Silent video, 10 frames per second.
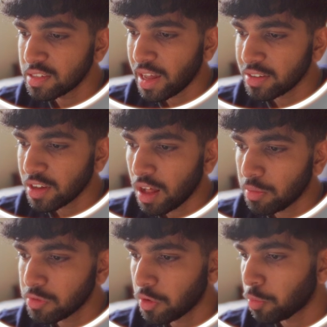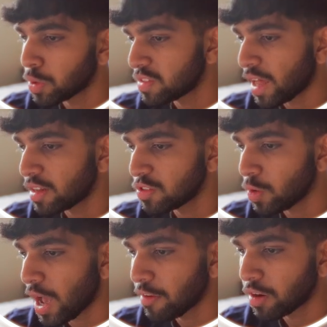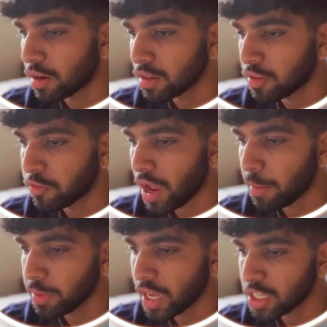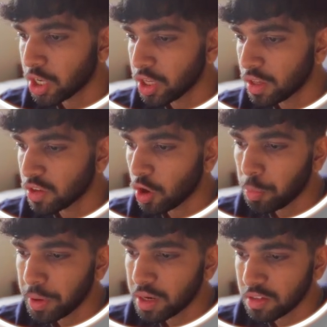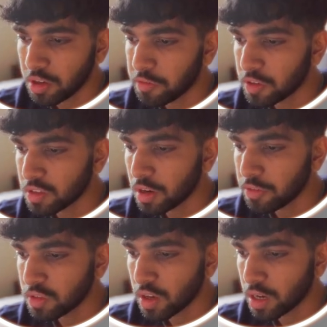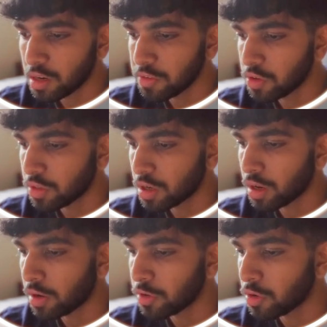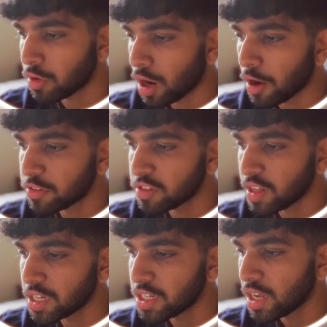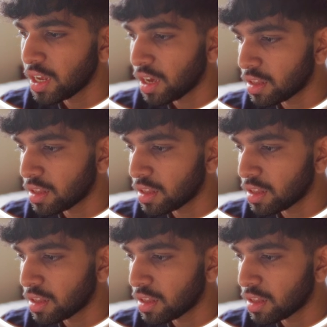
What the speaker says: Status column, so what status you have currently for your application. Is it open? Is it your first interview, second interview, third interview, or offer stage?